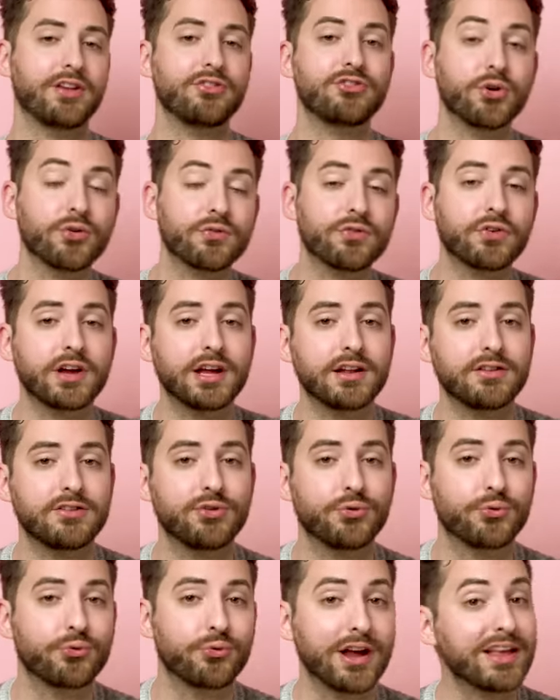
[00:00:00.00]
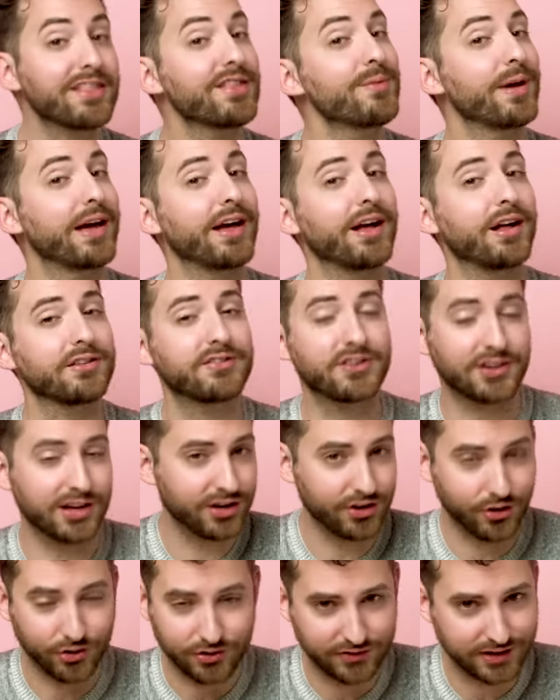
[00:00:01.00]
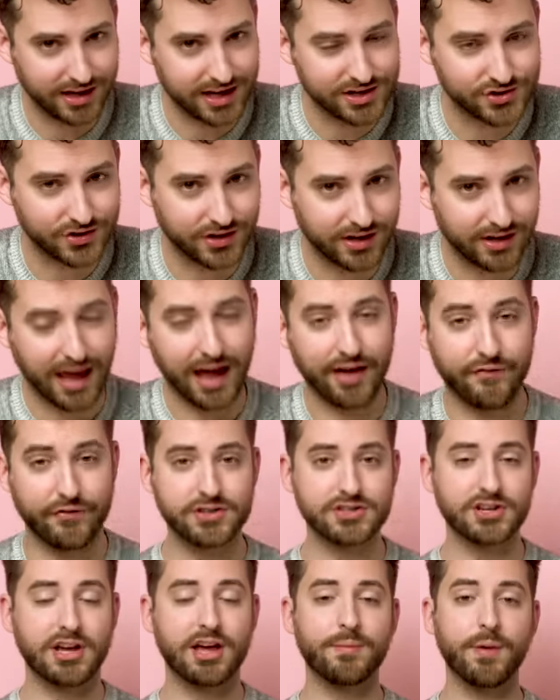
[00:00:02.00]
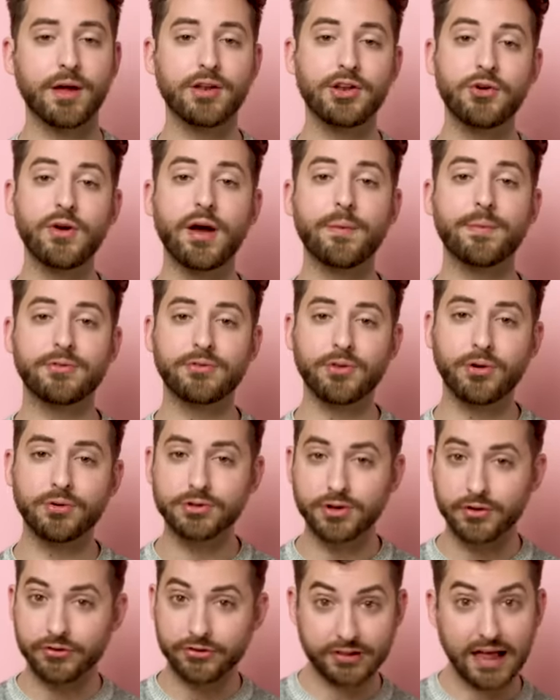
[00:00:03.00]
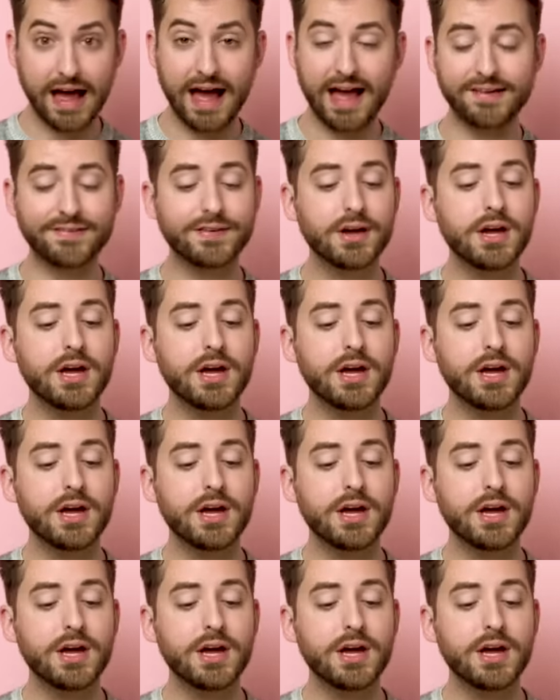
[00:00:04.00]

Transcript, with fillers: And don't forget to ring the bell to get a notification every time a new episode goes live.